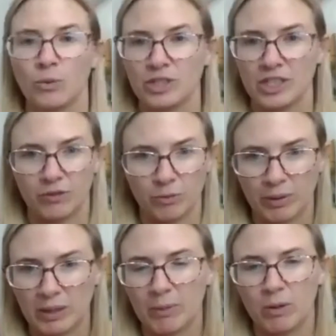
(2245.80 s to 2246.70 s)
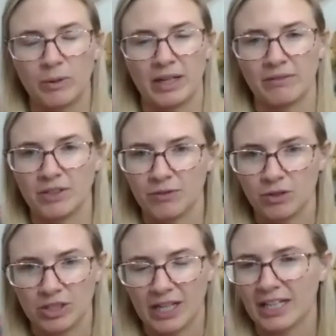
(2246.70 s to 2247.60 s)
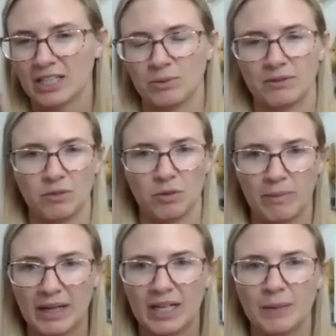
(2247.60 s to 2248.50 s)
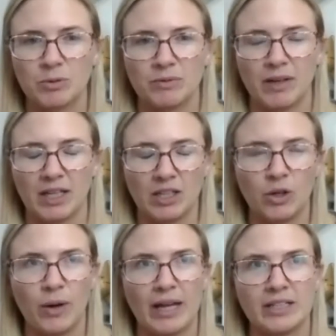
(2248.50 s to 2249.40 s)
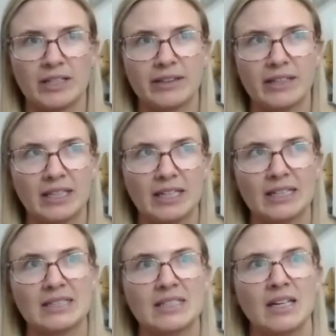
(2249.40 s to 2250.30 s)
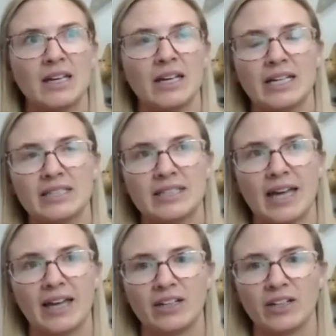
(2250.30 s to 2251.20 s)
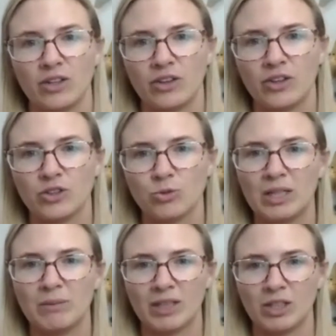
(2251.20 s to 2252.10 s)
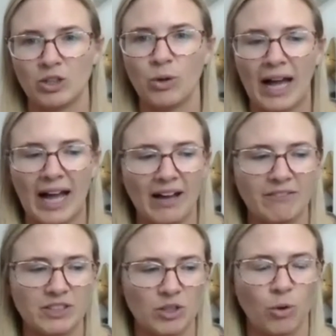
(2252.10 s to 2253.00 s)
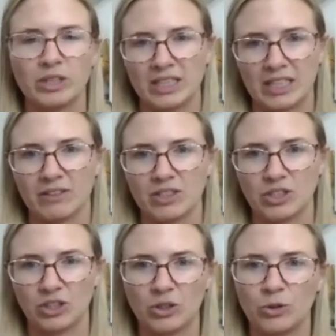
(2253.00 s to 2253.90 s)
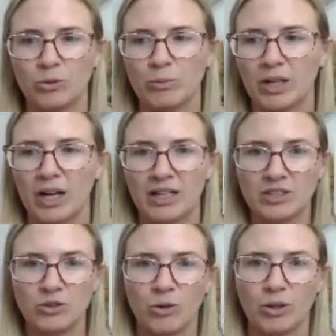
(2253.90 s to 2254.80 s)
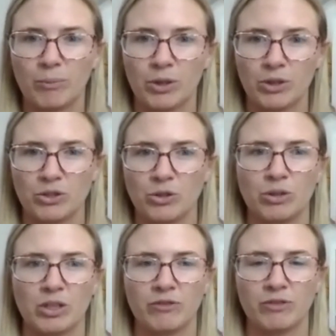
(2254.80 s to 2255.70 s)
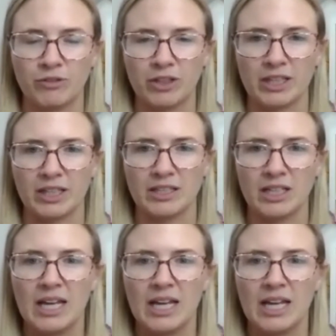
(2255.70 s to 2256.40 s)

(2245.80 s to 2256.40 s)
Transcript: we're different people, we have different genetics, we have different makeups, we've, you know, and the thing is, is that the dream that you have is only given to you because you're the person who can fulfill it.